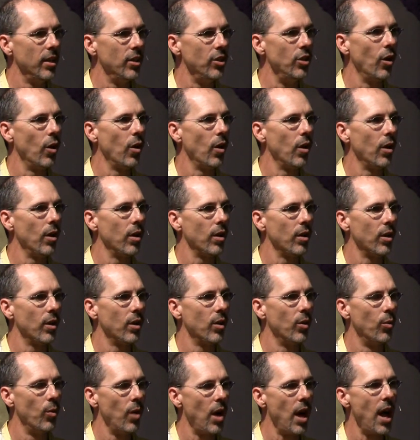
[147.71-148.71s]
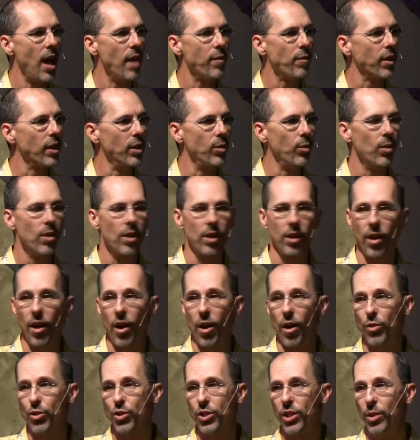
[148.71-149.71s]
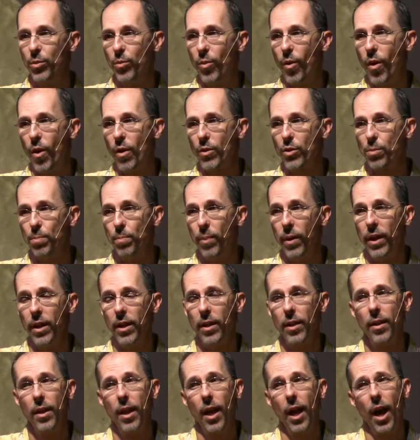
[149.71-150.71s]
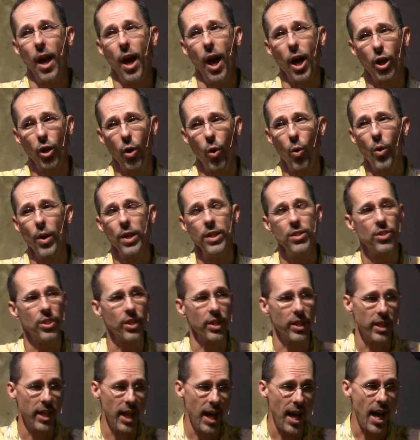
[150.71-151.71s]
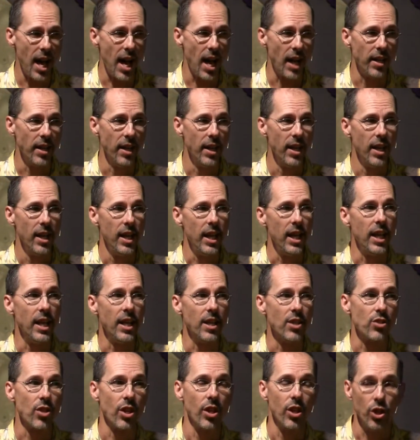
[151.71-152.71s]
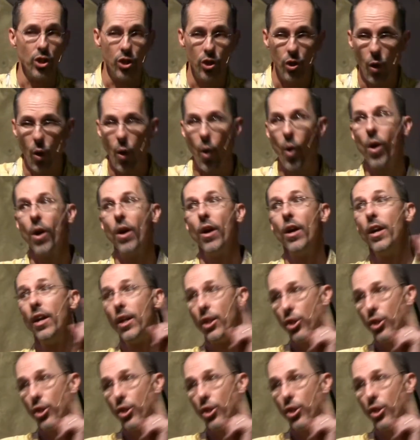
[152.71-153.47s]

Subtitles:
your wife can work all she wants, but according to God, it is your